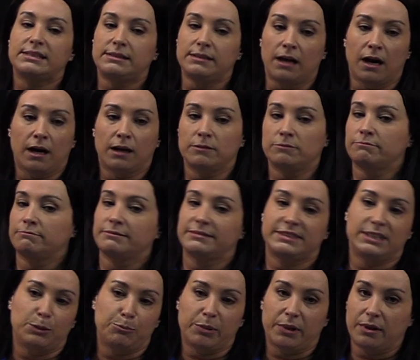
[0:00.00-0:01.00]
not
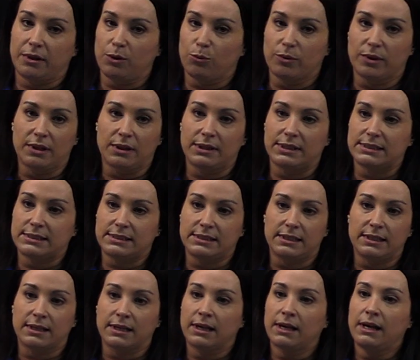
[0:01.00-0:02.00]
typically realistic,